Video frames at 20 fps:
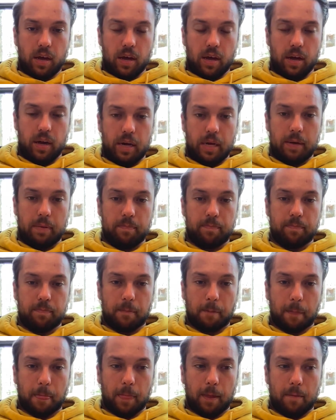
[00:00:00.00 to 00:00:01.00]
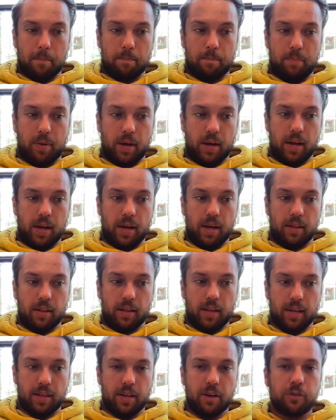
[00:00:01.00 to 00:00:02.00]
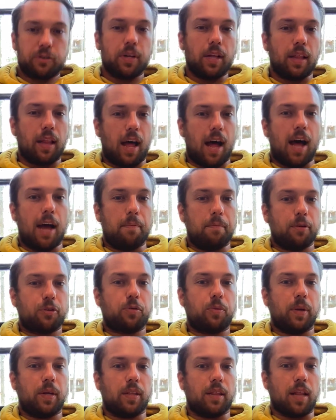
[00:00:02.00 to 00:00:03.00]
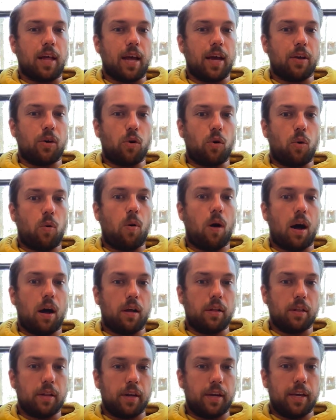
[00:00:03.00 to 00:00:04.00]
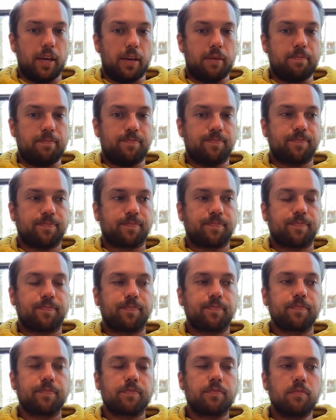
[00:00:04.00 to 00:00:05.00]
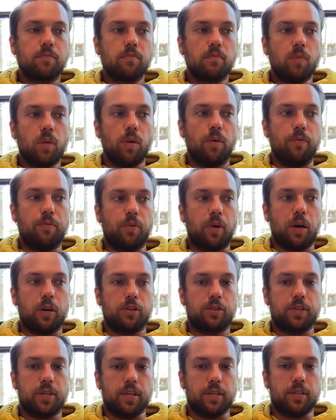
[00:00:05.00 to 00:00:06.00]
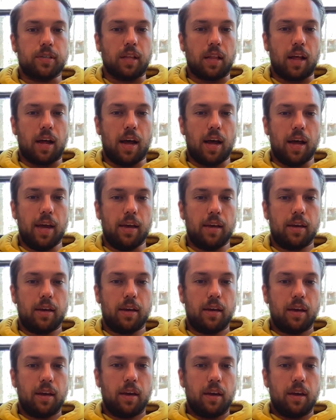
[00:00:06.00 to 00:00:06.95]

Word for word: Um, but like, there's a line between like quality versus like,